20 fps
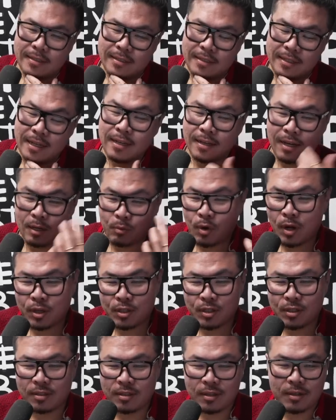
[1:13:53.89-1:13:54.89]
Yeah, I'd
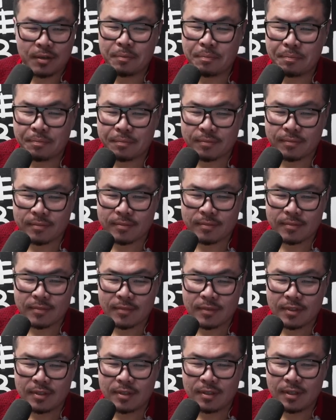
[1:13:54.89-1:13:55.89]
watch it though.
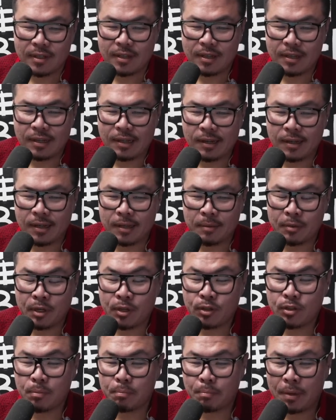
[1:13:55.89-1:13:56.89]
Um,
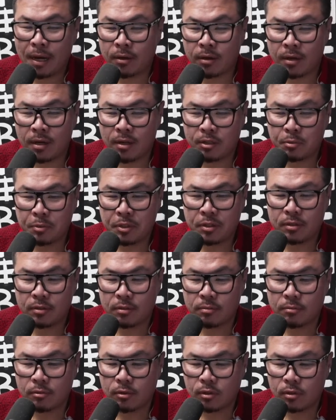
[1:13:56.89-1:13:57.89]
here's some bout
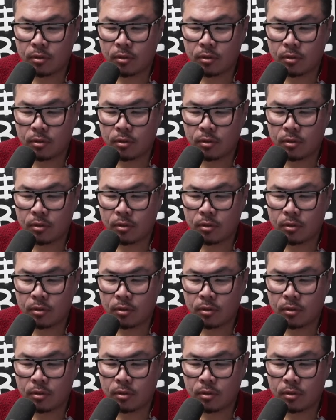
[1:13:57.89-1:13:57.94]
announcements.